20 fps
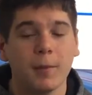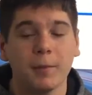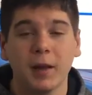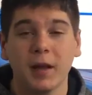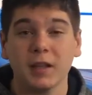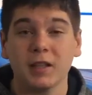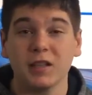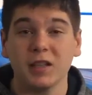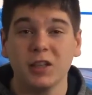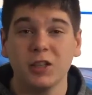I'm
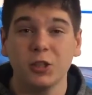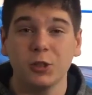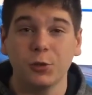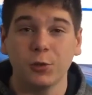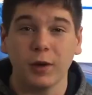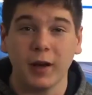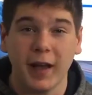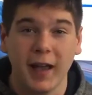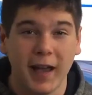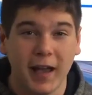not saying
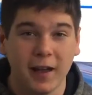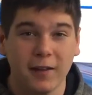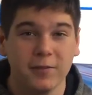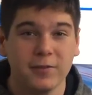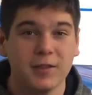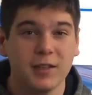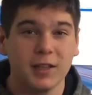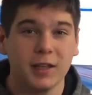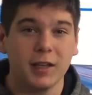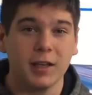you
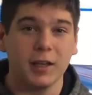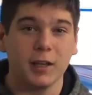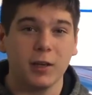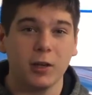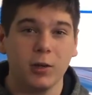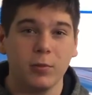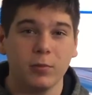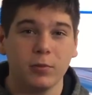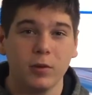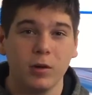have to get a
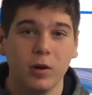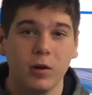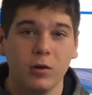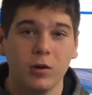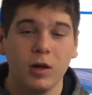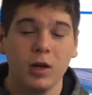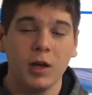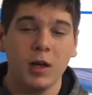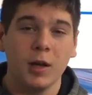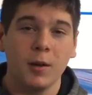
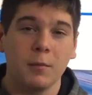GoPro,